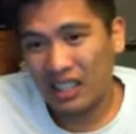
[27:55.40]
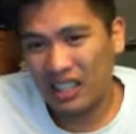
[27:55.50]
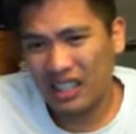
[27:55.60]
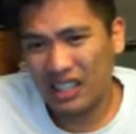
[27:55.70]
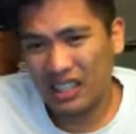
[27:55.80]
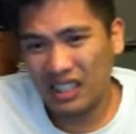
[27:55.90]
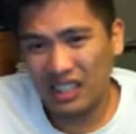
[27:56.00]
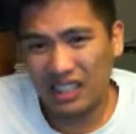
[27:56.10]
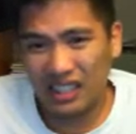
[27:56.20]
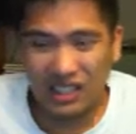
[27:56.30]

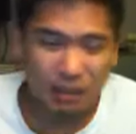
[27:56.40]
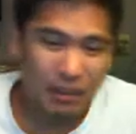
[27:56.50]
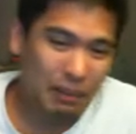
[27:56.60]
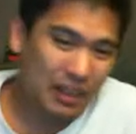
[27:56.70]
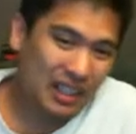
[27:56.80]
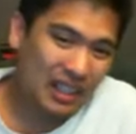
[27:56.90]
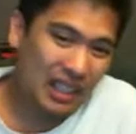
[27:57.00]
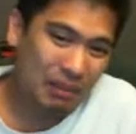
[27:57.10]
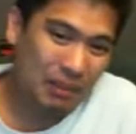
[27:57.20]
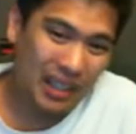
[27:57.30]
And he could
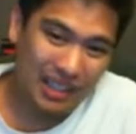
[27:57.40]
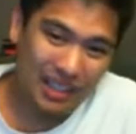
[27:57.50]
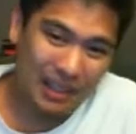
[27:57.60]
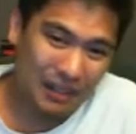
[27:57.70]
get better.